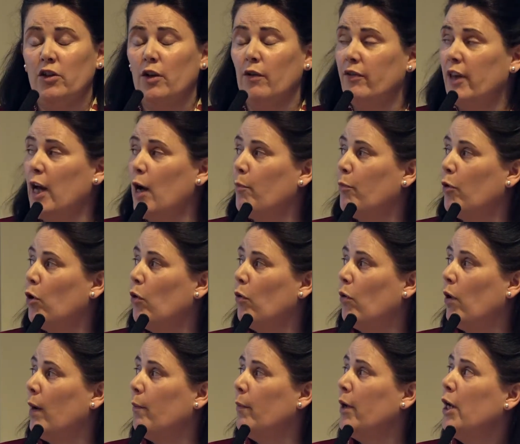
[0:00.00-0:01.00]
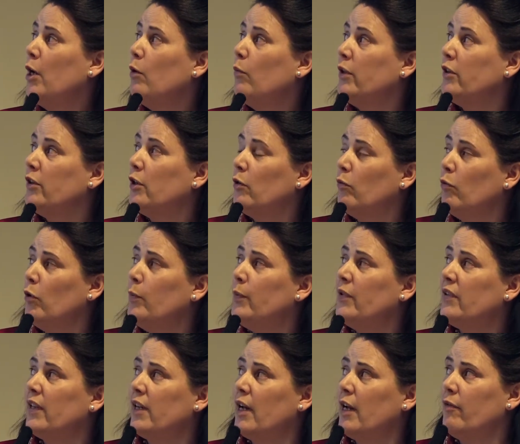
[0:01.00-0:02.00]
of that programme with the groups
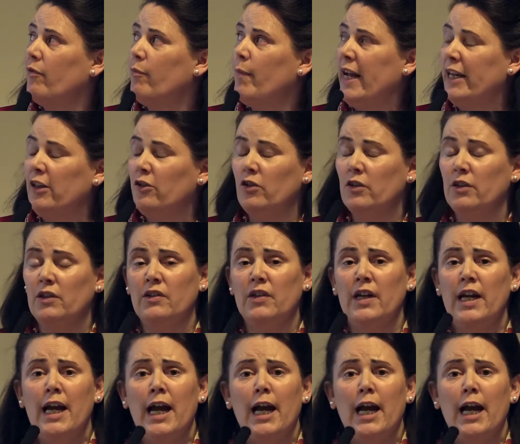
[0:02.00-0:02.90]
that I've mentioned,